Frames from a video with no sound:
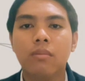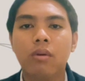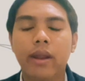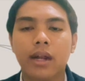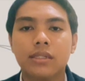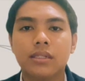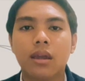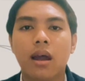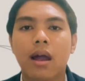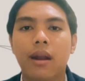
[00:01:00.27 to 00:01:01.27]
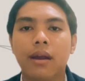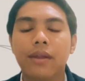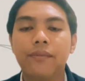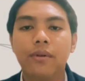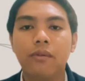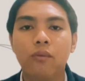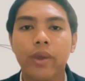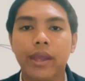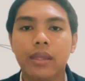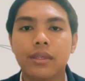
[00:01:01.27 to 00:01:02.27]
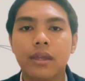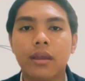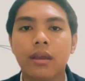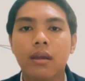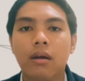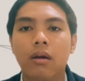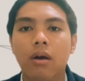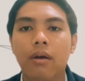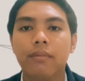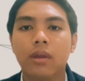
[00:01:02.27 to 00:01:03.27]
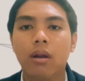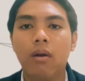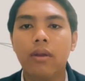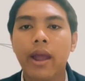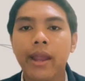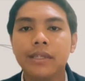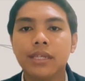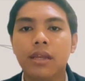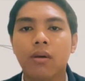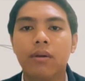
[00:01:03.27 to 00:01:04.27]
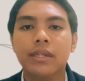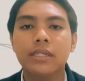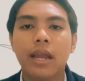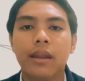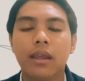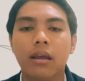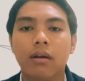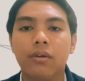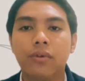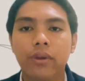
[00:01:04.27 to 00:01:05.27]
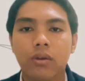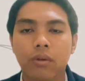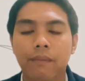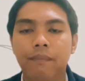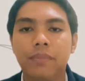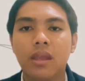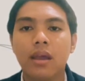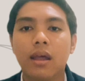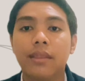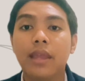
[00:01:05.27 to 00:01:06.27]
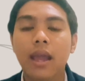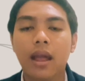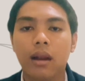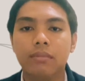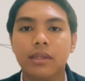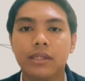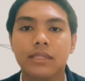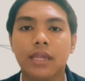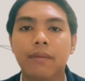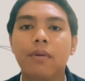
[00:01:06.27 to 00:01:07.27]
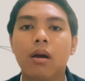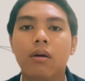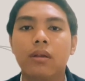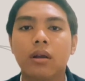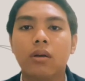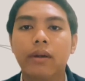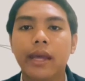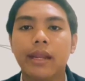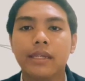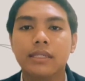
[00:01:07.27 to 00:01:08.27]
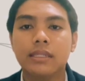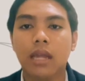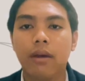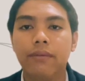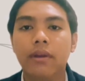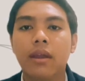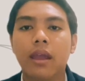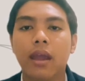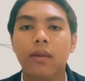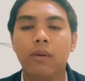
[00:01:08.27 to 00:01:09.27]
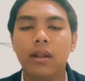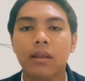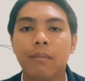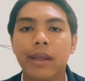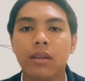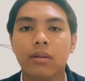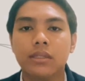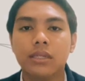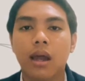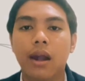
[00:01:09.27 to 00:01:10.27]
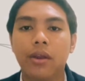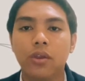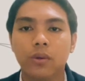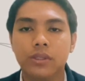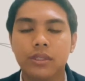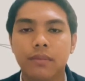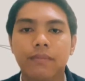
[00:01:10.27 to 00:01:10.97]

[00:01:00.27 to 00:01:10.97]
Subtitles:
models are different ways of the organizing or designing a curriculum. They help us shape how the content is taught and what the methods are used.